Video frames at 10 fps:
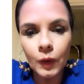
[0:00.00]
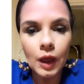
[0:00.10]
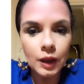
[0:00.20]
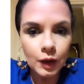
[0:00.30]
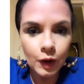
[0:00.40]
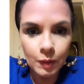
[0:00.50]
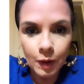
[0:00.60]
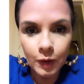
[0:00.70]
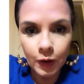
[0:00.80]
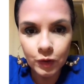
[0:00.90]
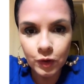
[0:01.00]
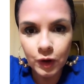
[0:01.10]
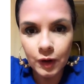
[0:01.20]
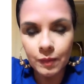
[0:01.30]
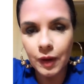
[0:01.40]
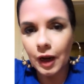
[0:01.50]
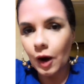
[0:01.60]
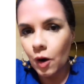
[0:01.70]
I think it came out yesterday, and I